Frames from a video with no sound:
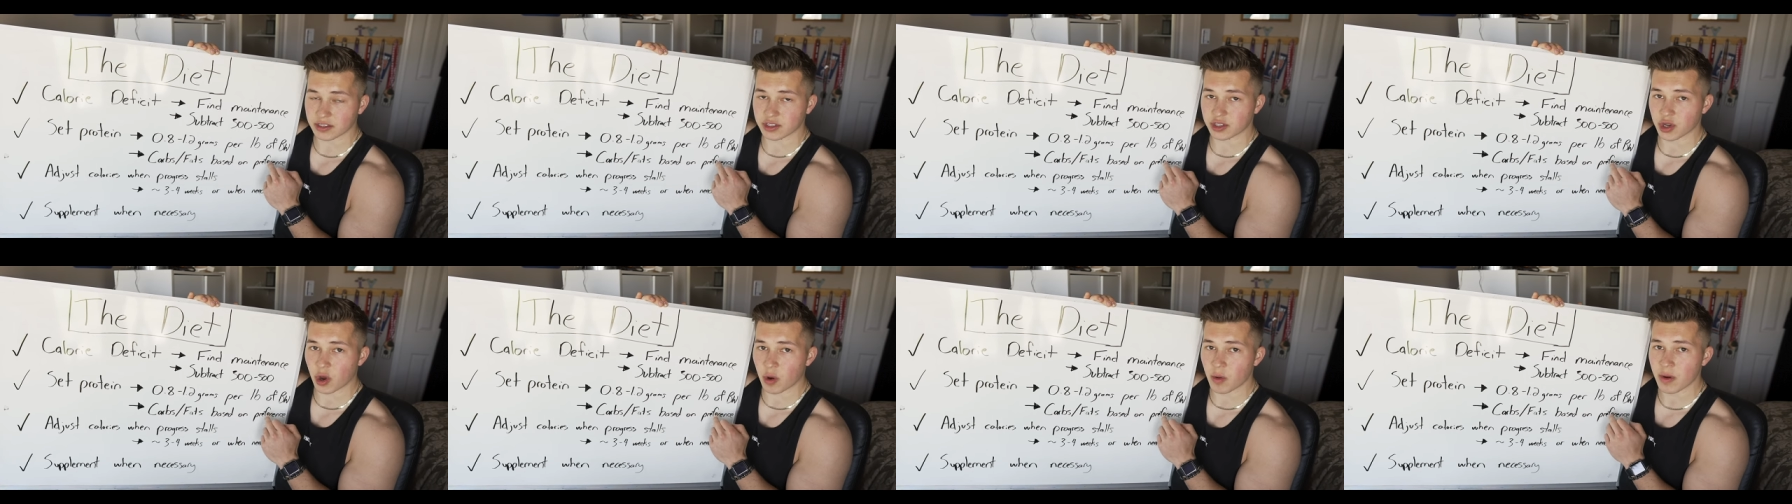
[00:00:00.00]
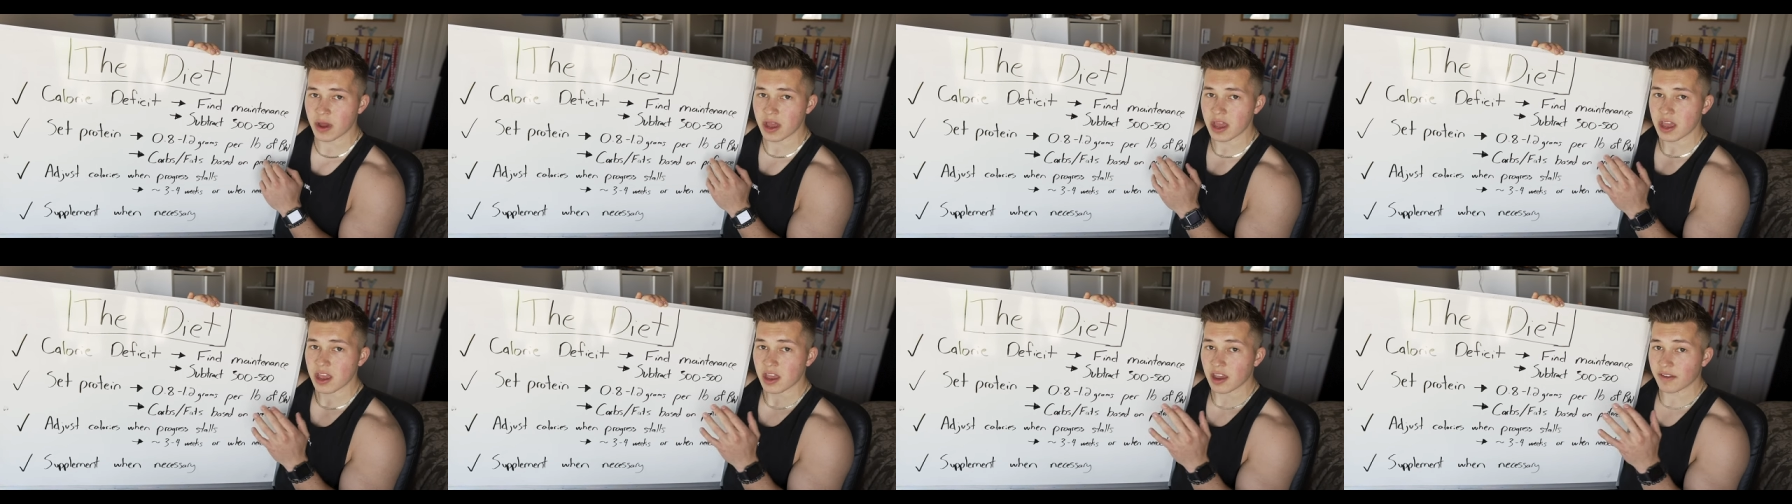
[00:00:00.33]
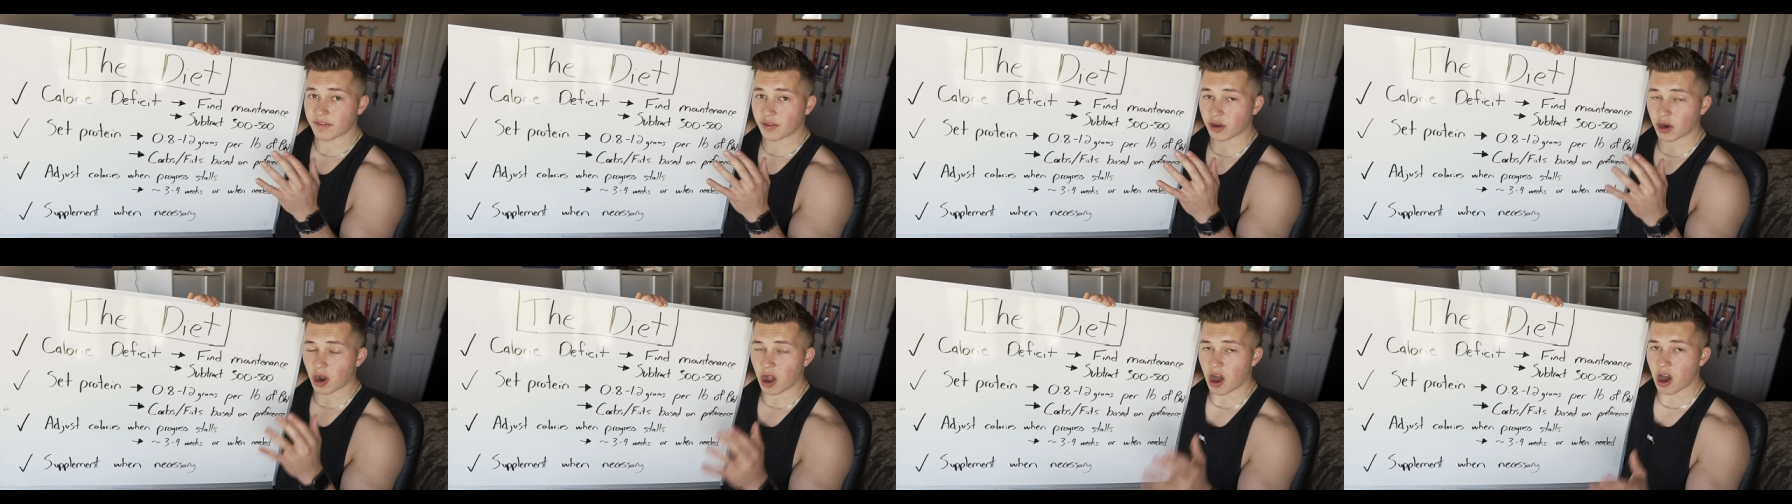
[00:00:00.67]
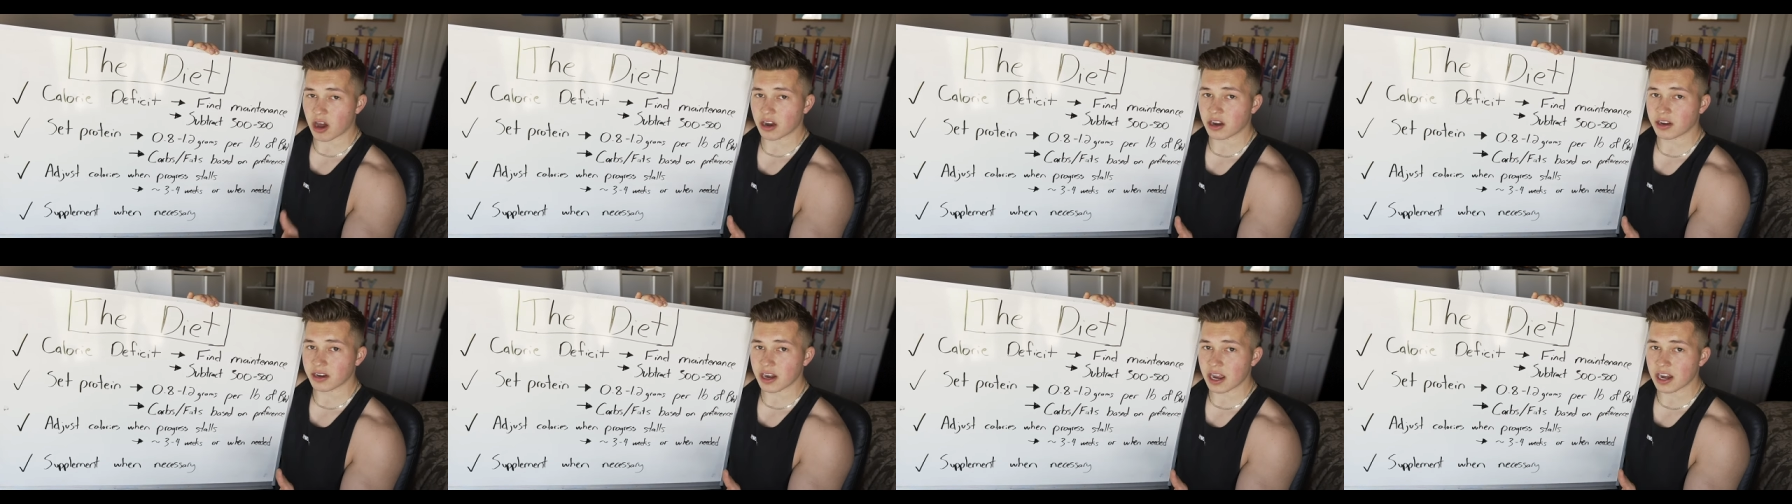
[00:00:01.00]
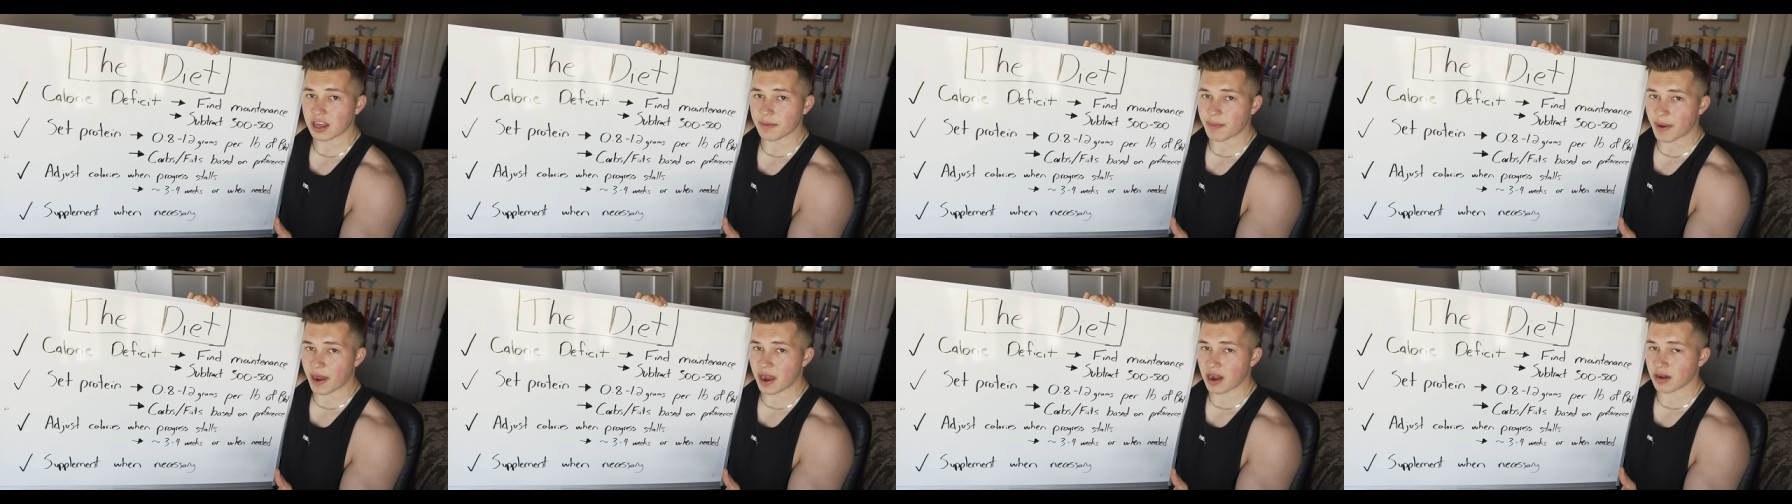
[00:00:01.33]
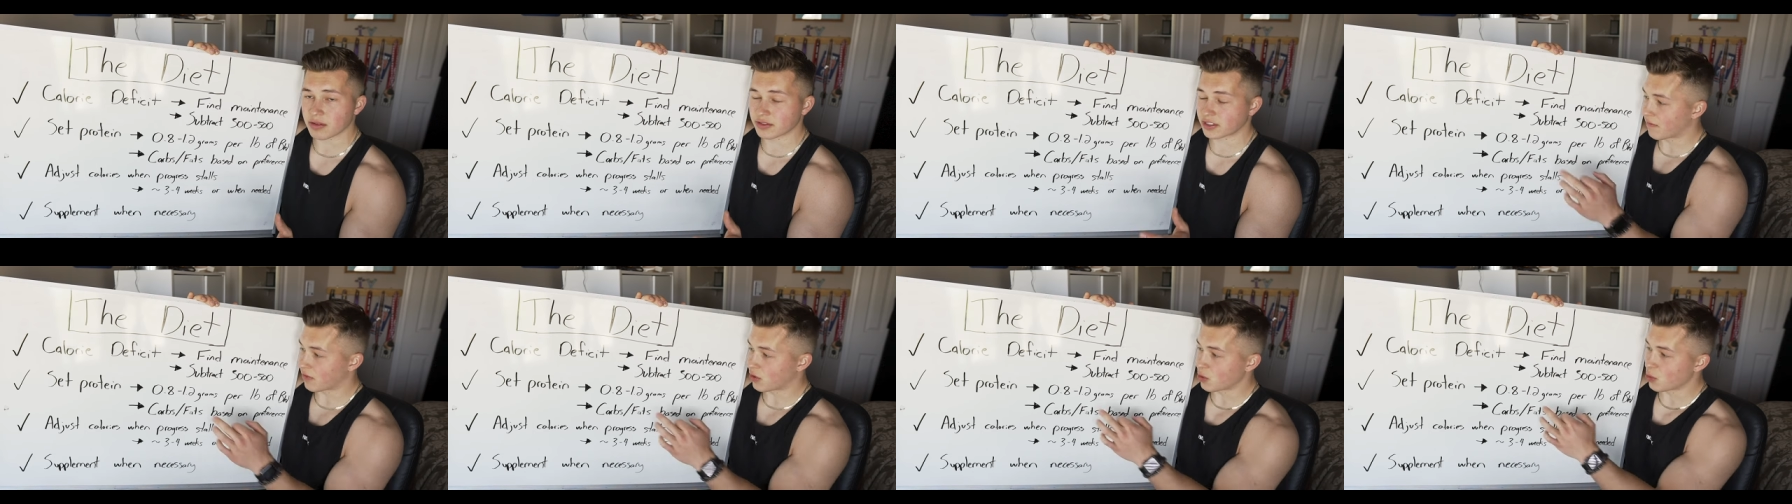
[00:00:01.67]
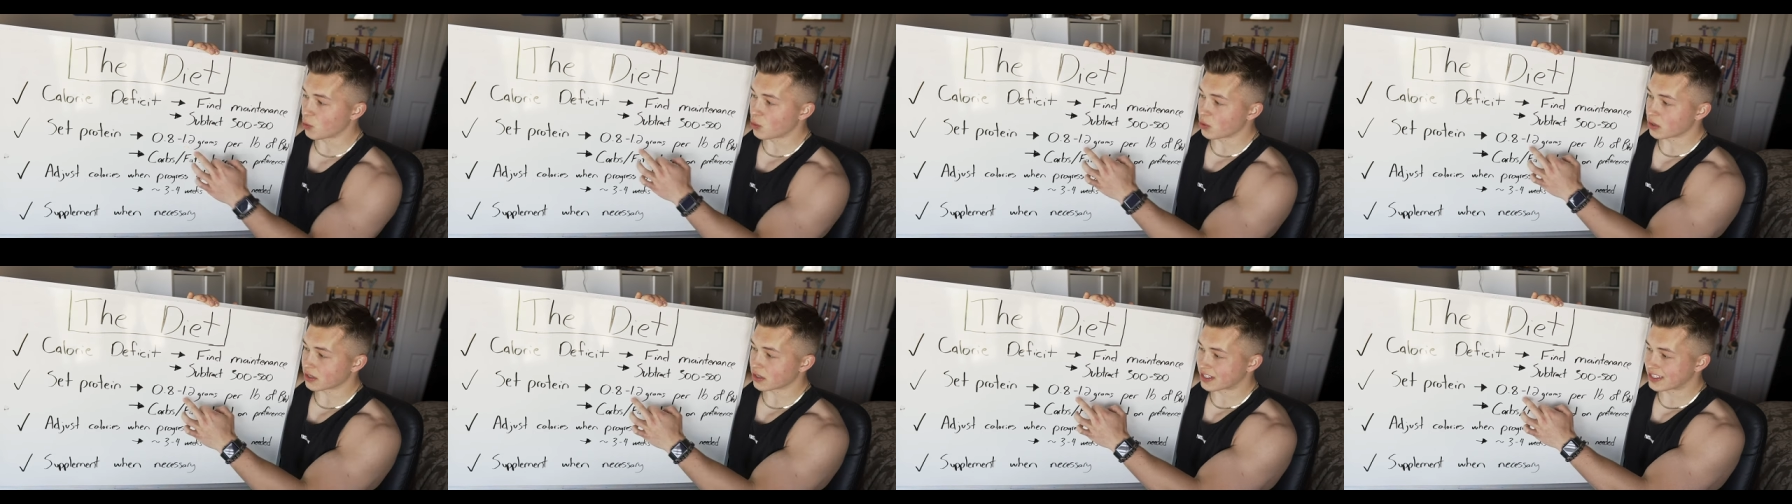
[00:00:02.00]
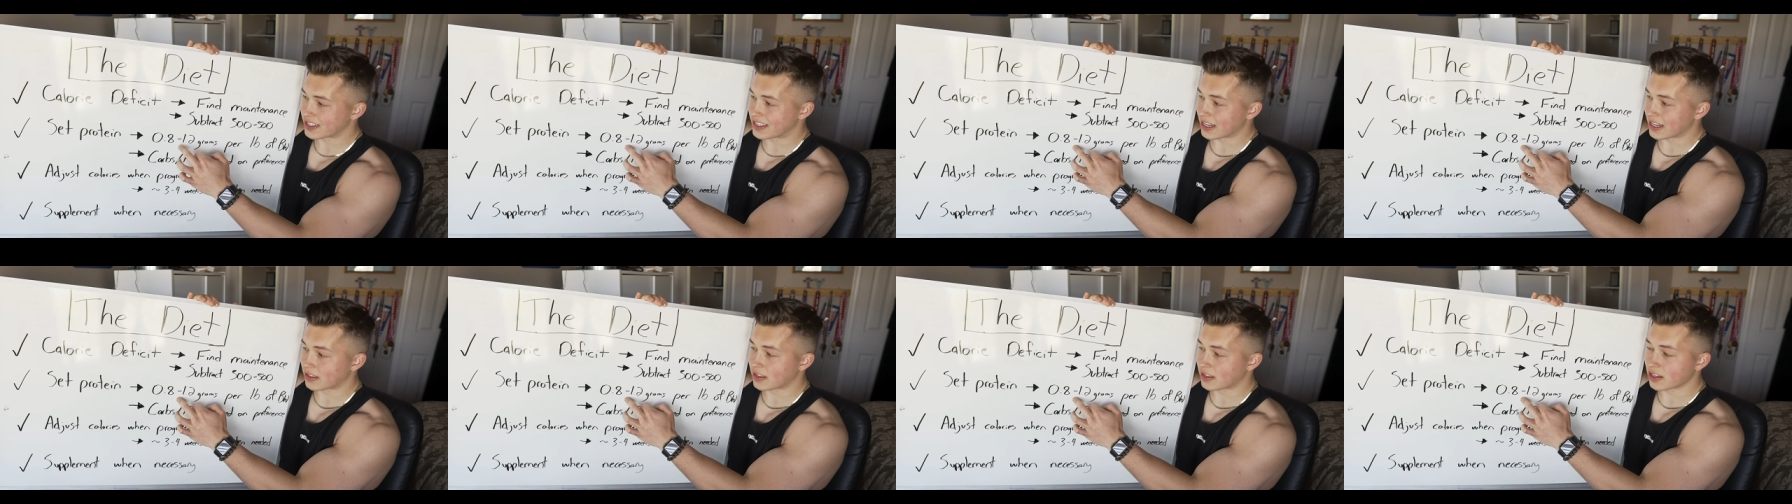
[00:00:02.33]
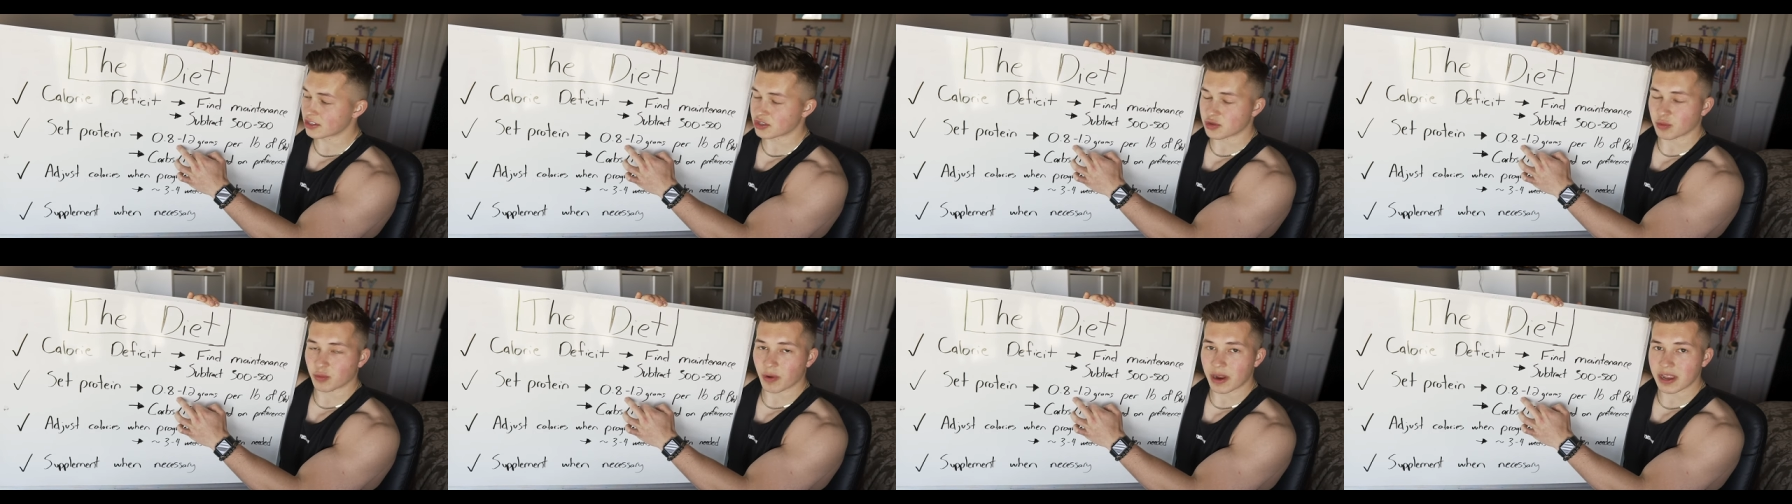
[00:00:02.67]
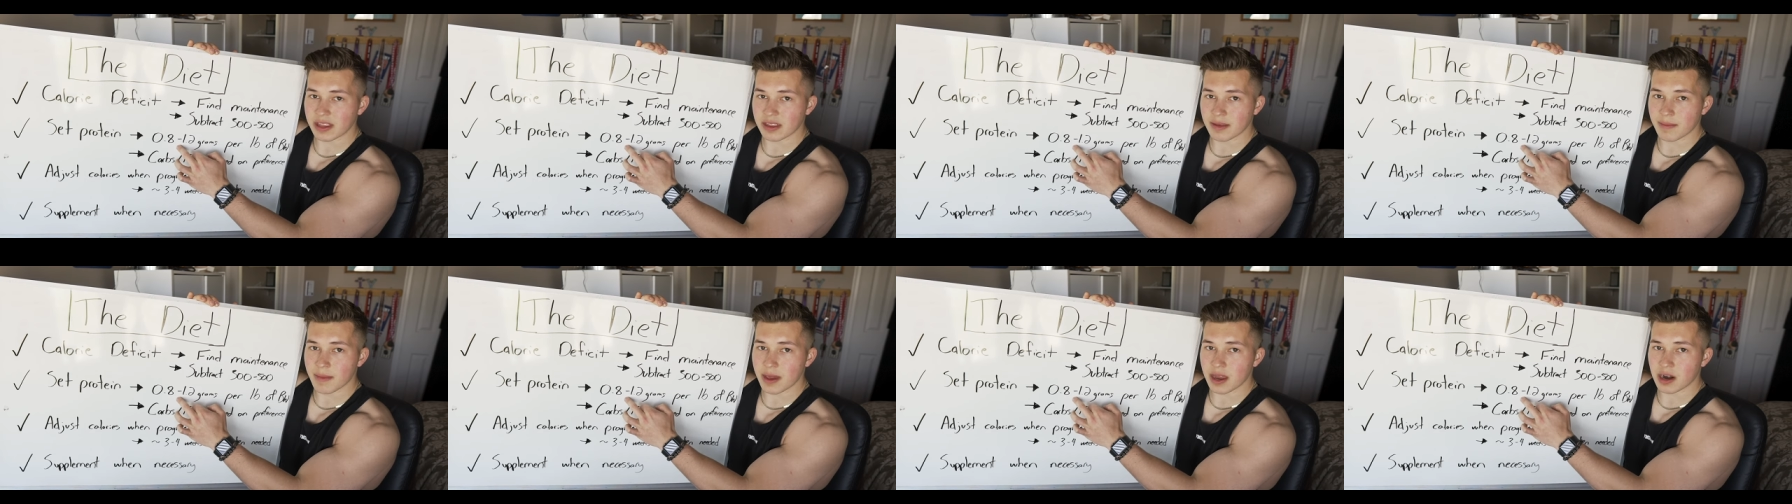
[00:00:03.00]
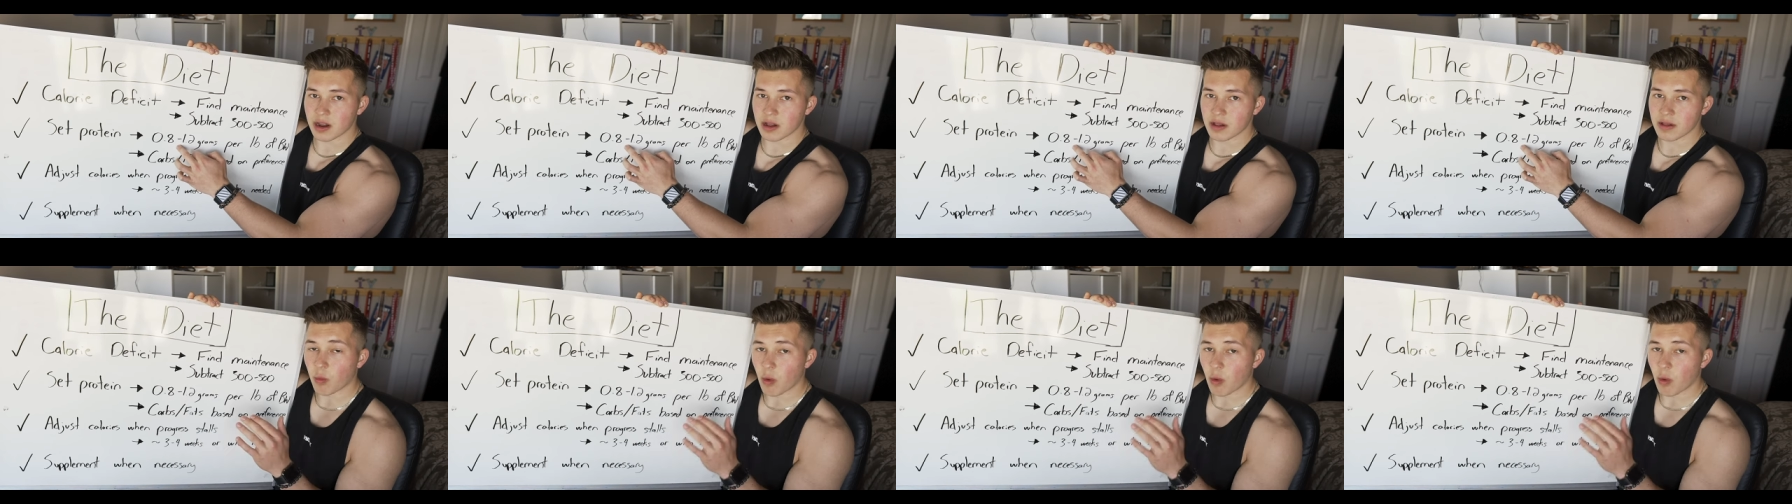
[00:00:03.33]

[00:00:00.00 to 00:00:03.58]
So if you're 180 pounds, if you stick this right in the middle,